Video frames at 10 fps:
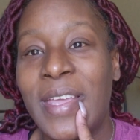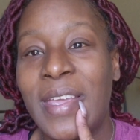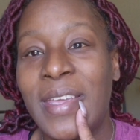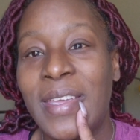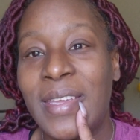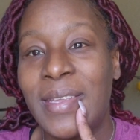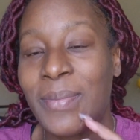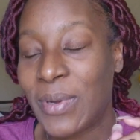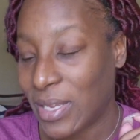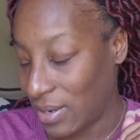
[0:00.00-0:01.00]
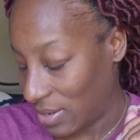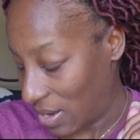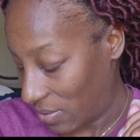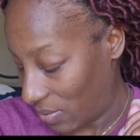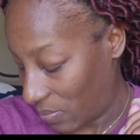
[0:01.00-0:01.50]
and
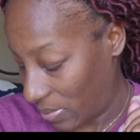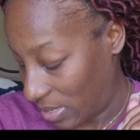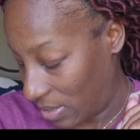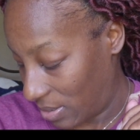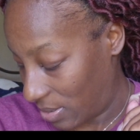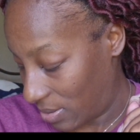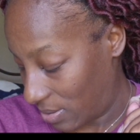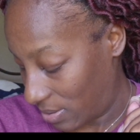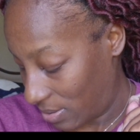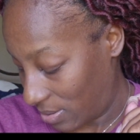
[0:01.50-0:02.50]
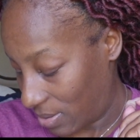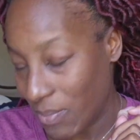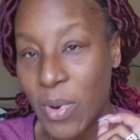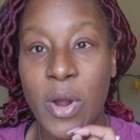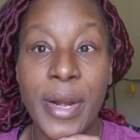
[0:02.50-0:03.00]
now week
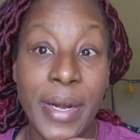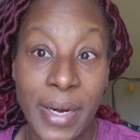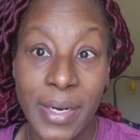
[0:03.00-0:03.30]
mark.